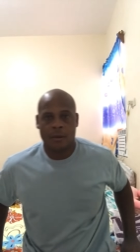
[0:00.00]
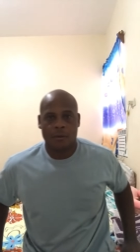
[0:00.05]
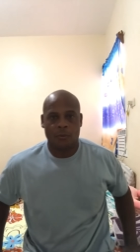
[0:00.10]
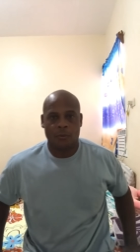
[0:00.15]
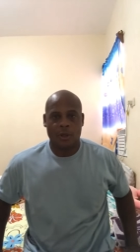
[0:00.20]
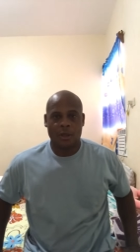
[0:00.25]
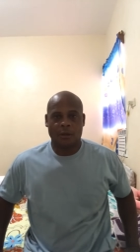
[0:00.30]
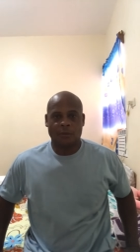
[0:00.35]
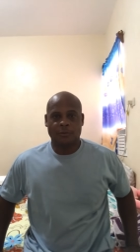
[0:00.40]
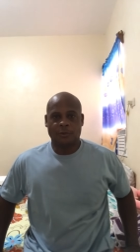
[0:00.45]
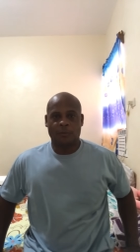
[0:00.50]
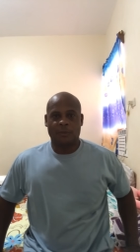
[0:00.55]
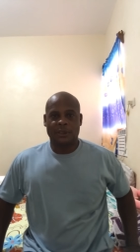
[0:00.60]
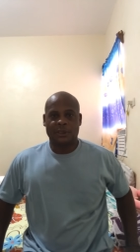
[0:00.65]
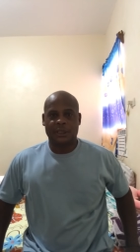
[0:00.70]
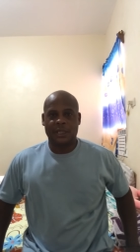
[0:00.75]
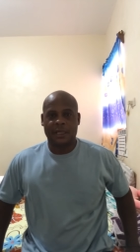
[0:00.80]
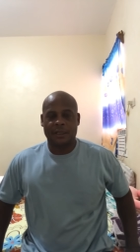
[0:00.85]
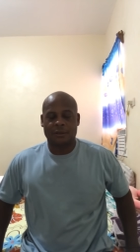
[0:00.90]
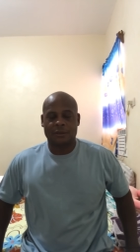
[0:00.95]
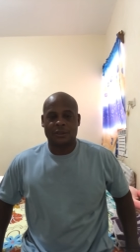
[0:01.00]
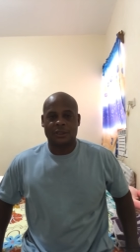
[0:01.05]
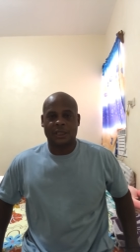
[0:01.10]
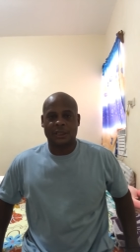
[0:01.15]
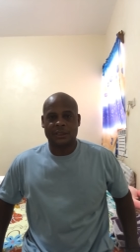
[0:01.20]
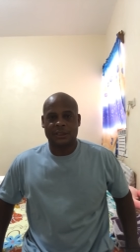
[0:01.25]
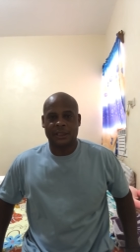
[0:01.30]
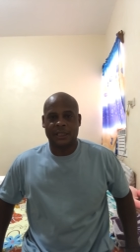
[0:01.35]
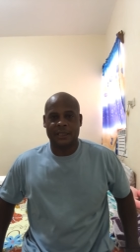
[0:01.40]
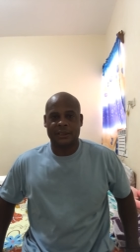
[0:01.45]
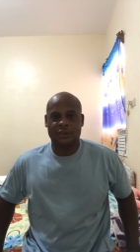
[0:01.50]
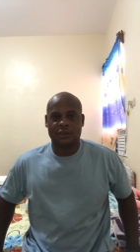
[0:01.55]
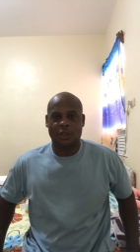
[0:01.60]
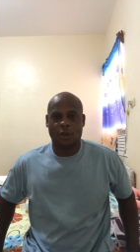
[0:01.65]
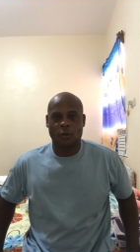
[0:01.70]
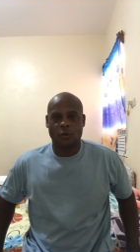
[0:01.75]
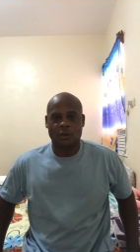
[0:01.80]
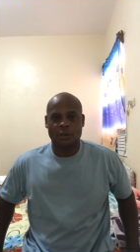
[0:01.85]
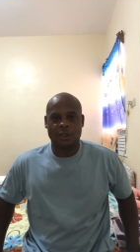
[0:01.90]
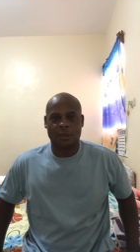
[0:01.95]
Welcome to my channel, Sunshine
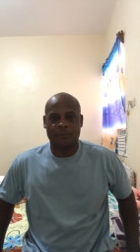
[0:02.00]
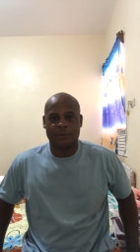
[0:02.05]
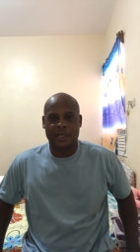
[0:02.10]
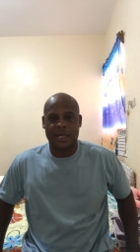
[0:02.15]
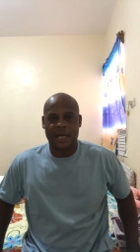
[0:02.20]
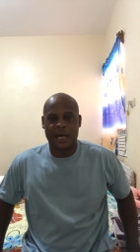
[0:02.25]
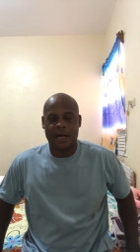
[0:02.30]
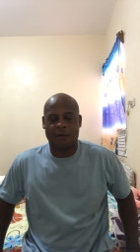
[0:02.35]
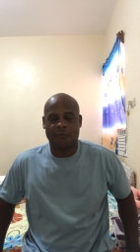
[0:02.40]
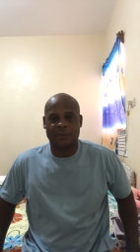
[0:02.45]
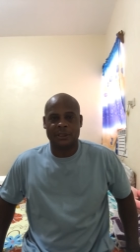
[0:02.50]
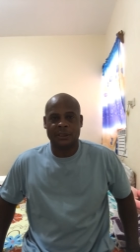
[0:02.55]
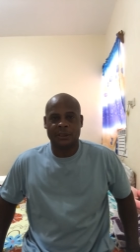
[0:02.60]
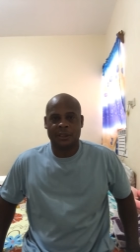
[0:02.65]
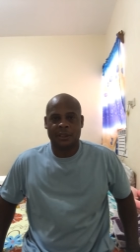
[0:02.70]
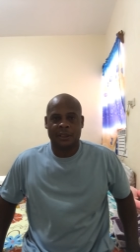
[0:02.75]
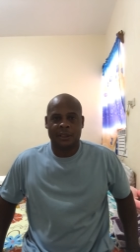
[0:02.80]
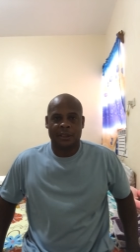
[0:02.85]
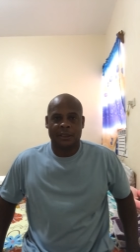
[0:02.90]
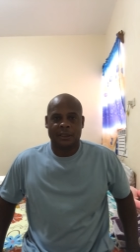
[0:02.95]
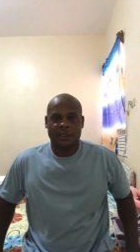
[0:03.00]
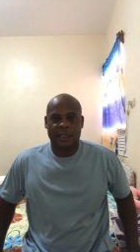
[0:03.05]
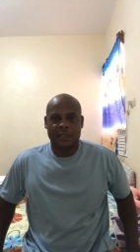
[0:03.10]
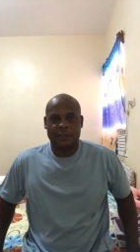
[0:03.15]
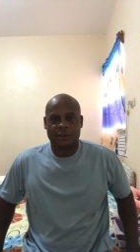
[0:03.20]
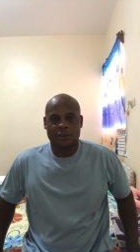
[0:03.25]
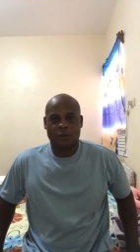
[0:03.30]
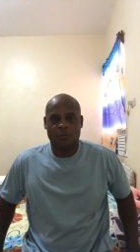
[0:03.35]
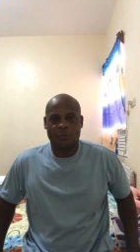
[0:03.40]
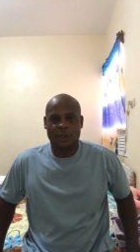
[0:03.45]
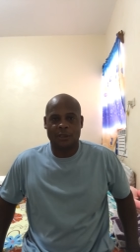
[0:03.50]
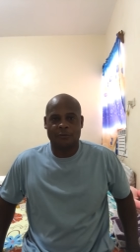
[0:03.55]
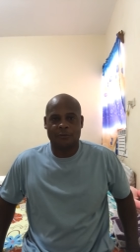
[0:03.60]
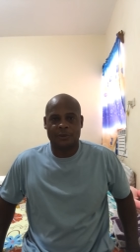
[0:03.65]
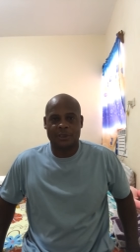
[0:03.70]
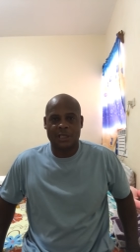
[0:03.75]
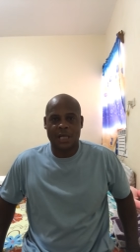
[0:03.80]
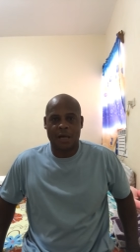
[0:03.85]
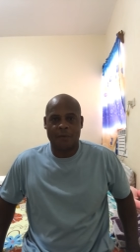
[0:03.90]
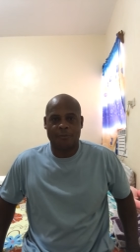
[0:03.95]
Shoulders. I'm Calvin. Thank you so much for
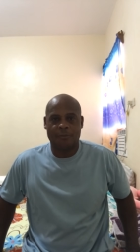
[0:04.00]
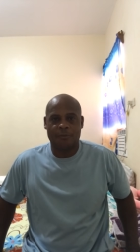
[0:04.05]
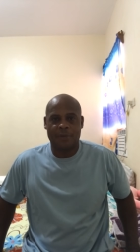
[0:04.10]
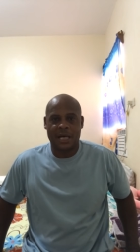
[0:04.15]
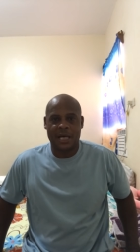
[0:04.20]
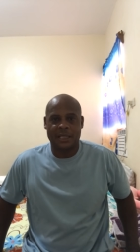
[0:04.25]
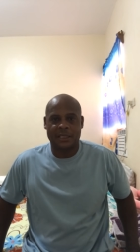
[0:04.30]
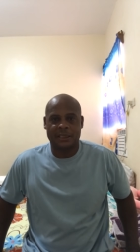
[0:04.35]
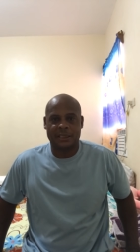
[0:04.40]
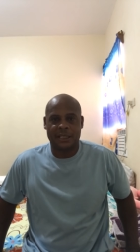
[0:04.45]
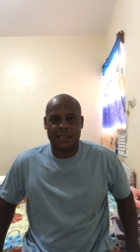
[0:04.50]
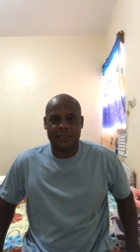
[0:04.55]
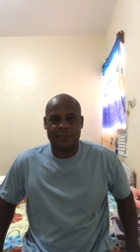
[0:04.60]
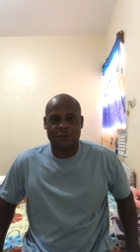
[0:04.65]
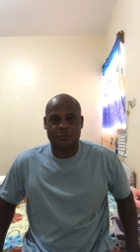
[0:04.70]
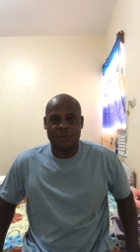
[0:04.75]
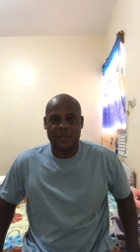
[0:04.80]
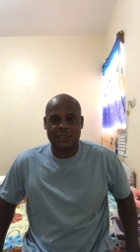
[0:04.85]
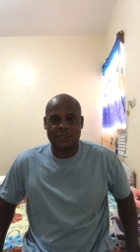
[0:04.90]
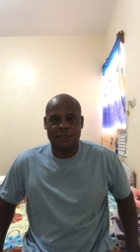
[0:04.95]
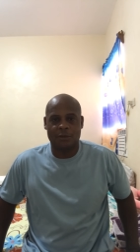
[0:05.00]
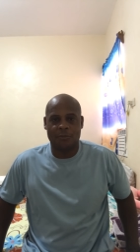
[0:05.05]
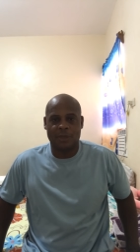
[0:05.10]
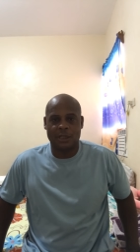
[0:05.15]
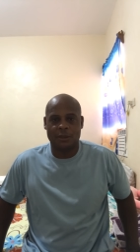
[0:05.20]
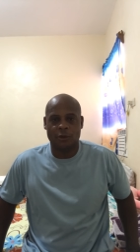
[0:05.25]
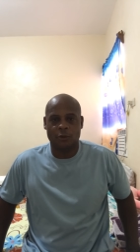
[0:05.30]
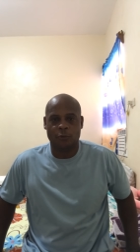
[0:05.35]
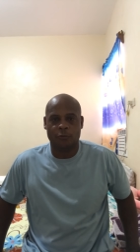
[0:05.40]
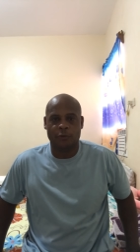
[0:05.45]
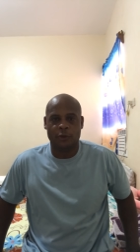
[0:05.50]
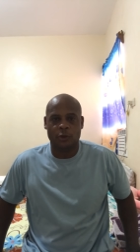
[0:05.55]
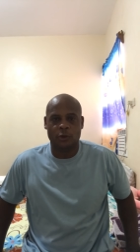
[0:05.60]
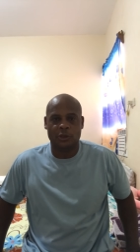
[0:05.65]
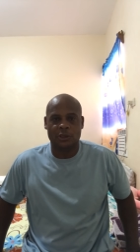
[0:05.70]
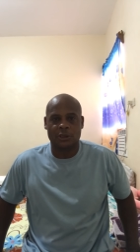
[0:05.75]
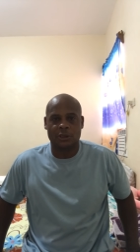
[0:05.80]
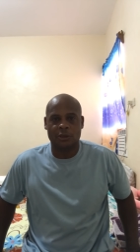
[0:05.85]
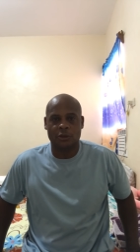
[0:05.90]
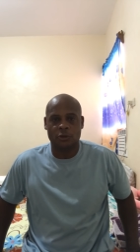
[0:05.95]
stopping by today, especially my new
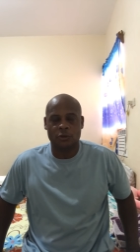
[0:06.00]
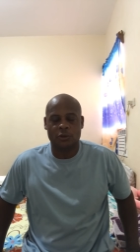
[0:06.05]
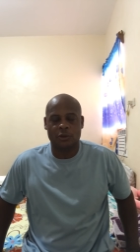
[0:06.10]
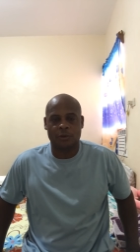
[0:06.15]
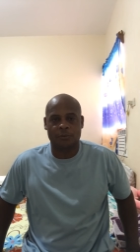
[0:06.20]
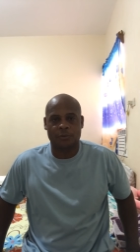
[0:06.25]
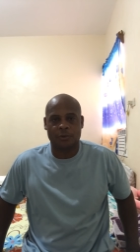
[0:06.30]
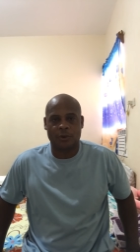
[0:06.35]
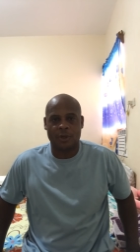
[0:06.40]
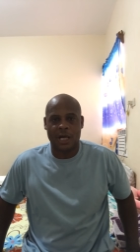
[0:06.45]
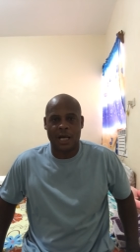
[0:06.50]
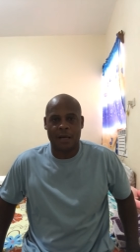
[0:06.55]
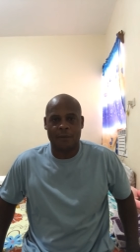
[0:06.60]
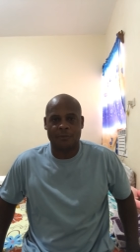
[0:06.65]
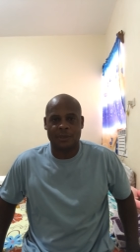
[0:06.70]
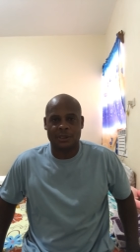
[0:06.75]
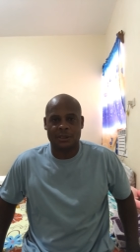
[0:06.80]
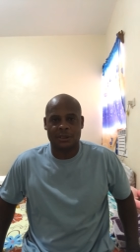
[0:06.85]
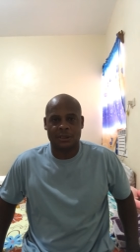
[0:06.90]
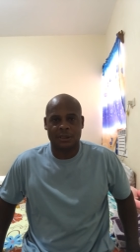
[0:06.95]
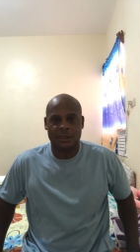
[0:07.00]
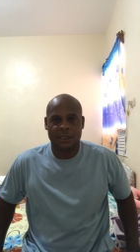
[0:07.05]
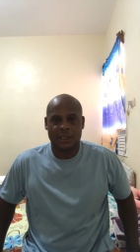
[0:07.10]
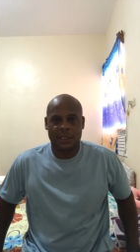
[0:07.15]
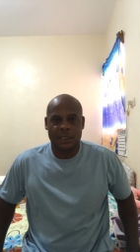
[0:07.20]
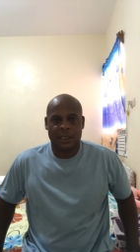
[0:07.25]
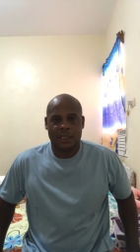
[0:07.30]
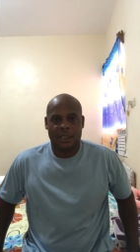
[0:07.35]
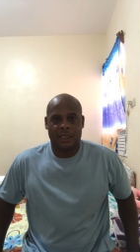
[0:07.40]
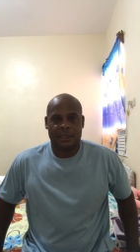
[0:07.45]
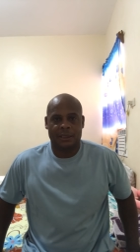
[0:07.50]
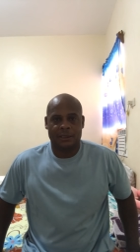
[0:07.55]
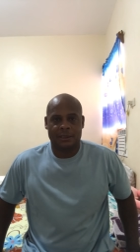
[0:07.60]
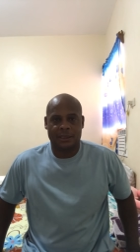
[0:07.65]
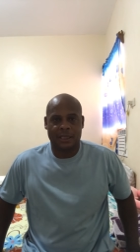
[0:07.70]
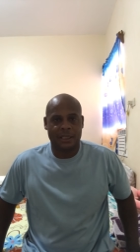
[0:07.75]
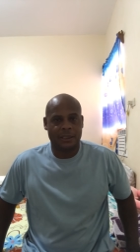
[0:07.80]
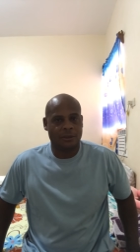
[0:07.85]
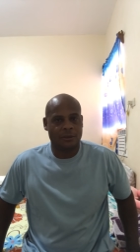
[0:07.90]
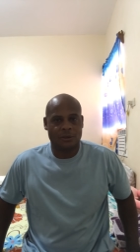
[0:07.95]
viewers and new subscribers.
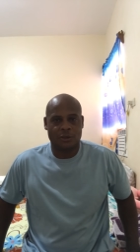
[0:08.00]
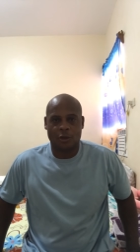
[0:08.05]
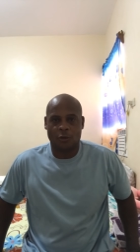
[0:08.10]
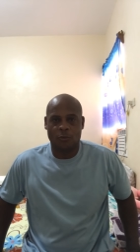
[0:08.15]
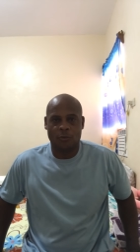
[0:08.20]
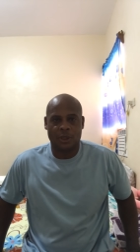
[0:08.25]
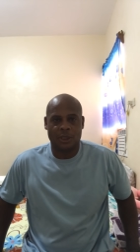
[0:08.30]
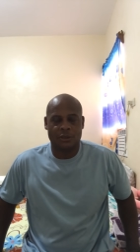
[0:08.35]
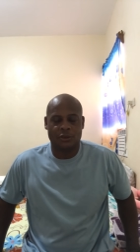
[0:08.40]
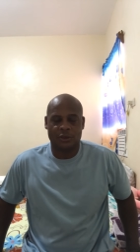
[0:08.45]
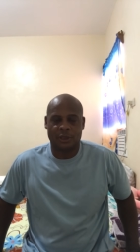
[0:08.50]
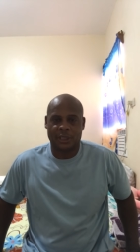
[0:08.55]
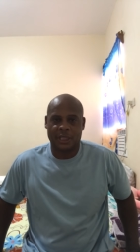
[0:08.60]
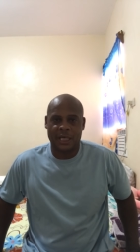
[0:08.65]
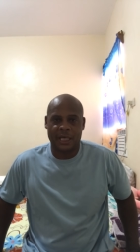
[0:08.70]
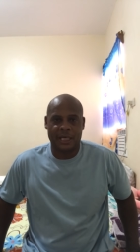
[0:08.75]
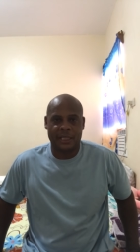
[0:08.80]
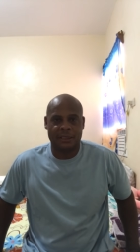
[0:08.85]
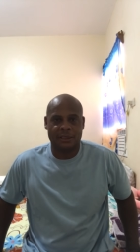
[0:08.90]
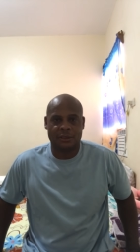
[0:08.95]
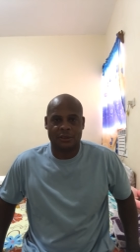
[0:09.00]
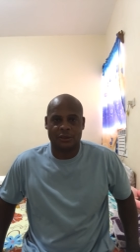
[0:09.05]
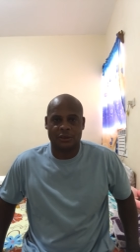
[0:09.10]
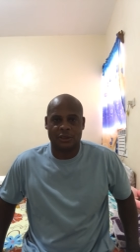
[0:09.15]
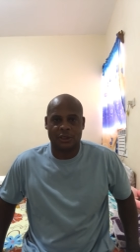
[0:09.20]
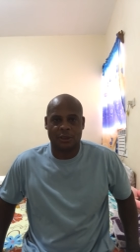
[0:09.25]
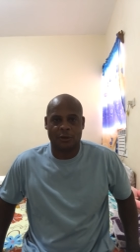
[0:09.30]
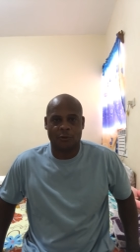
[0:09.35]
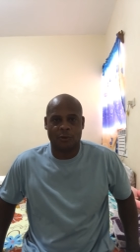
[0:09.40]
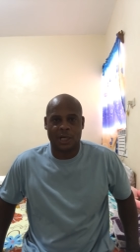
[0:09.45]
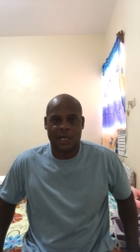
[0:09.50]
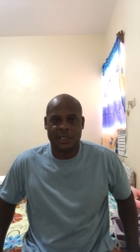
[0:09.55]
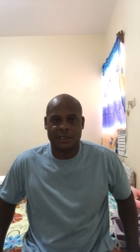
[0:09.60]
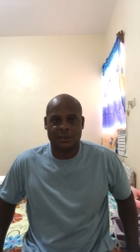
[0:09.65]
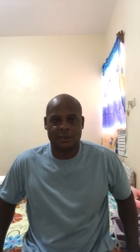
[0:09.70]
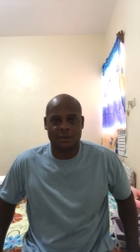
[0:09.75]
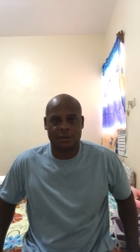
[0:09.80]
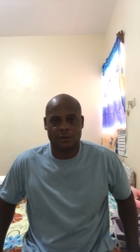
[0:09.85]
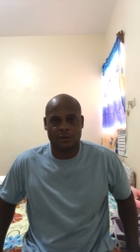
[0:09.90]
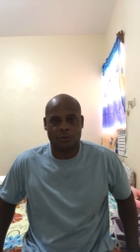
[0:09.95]
Thank you so much. Your kindness, your
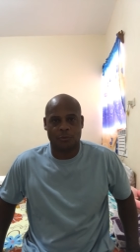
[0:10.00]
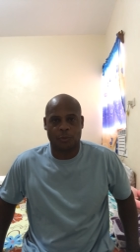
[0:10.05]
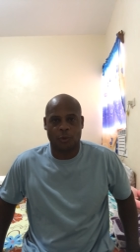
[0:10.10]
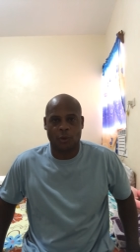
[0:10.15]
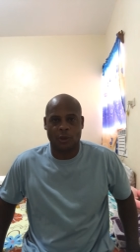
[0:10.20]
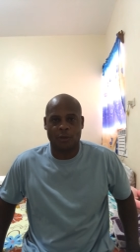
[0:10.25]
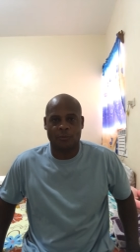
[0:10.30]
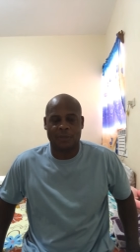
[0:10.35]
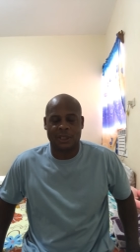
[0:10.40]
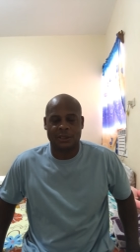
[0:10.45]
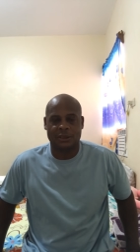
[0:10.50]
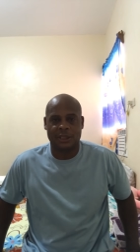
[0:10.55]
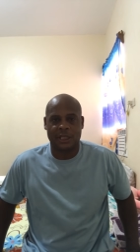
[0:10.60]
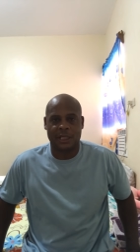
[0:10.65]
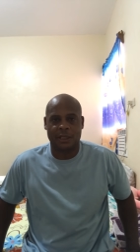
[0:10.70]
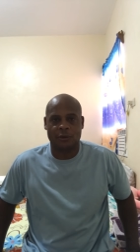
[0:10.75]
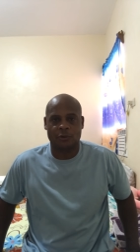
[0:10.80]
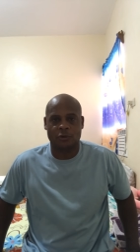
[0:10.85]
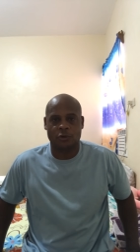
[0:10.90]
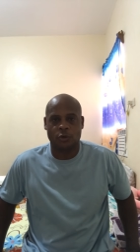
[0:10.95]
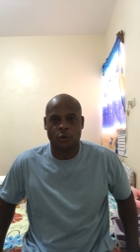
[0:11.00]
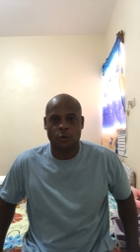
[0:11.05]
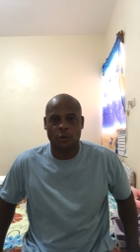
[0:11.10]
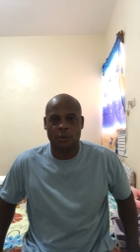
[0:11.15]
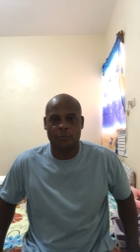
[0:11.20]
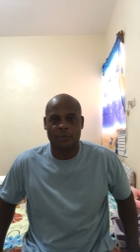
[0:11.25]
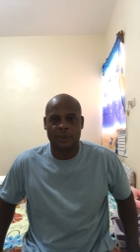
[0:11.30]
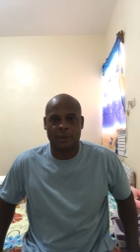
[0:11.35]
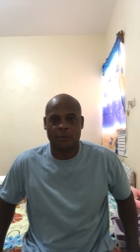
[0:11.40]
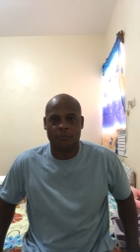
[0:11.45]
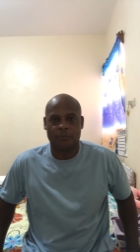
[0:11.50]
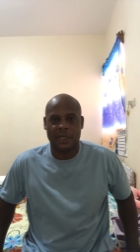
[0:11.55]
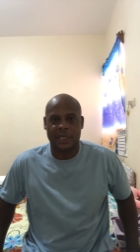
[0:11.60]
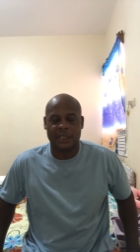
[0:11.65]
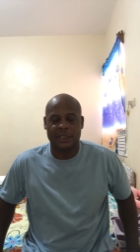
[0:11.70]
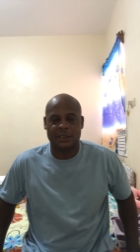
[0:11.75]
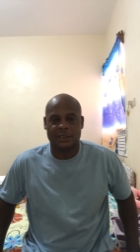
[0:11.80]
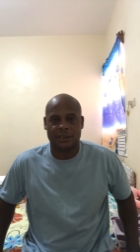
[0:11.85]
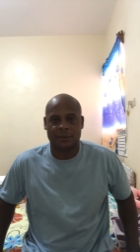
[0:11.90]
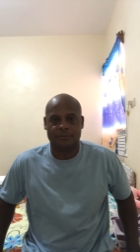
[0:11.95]
generosity, your support of my channel has truly been
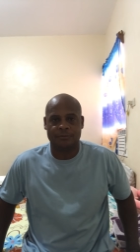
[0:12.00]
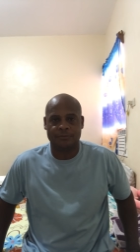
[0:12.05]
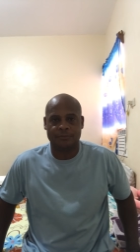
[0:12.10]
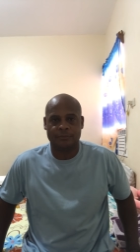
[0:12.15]
amazing.